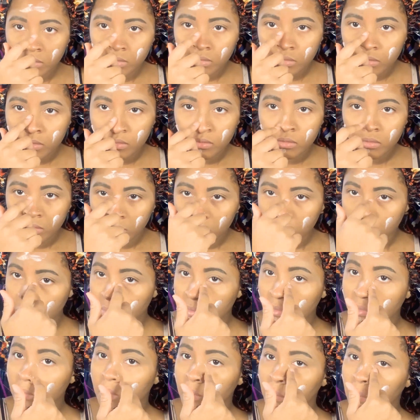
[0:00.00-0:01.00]
And I
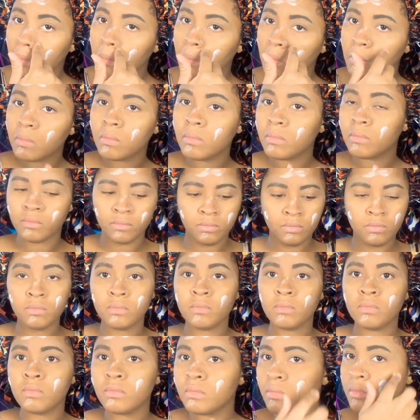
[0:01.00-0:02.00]
found that my
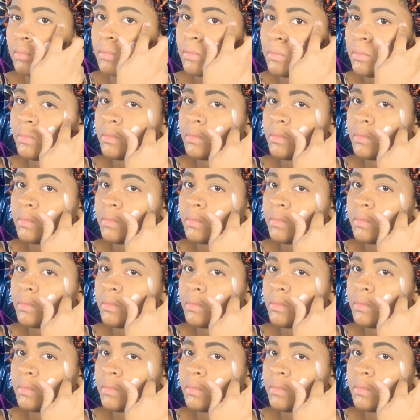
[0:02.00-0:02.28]
makeup